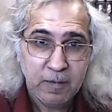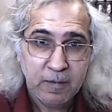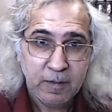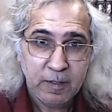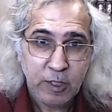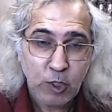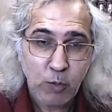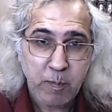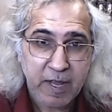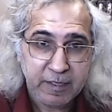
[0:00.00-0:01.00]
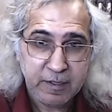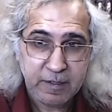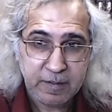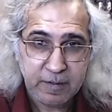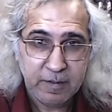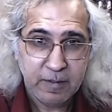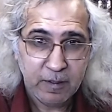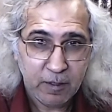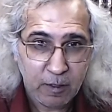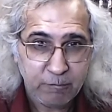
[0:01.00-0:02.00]
humanity
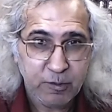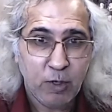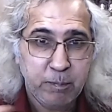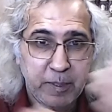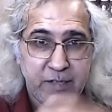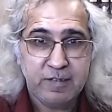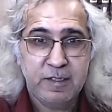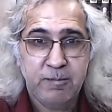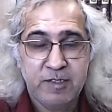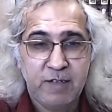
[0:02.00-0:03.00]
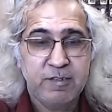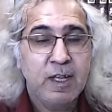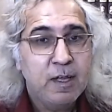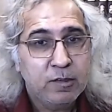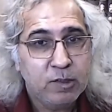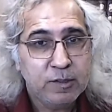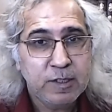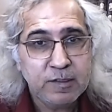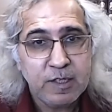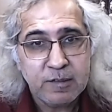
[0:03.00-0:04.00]
of the oppressed themselves. So
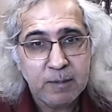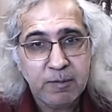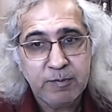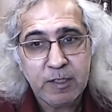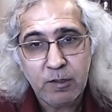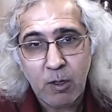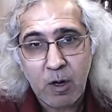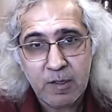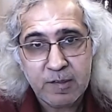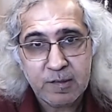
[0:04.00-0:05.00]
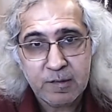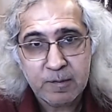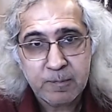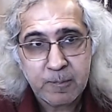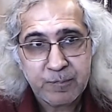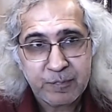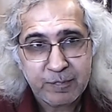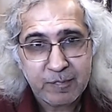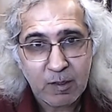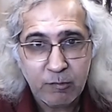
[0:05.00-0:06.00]
these are some of the thoughts,
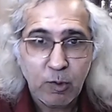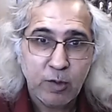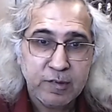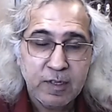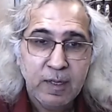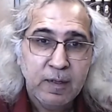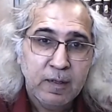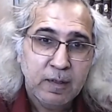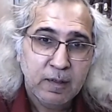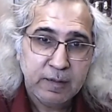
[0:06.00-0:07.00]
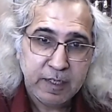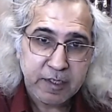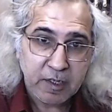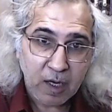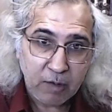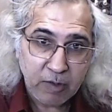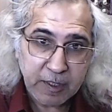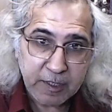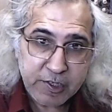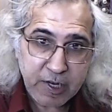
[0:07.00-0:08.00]
of course, uh, that are covered
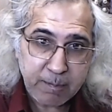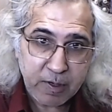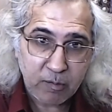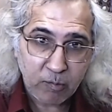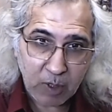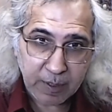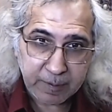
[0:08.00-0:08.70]
in chapter 1.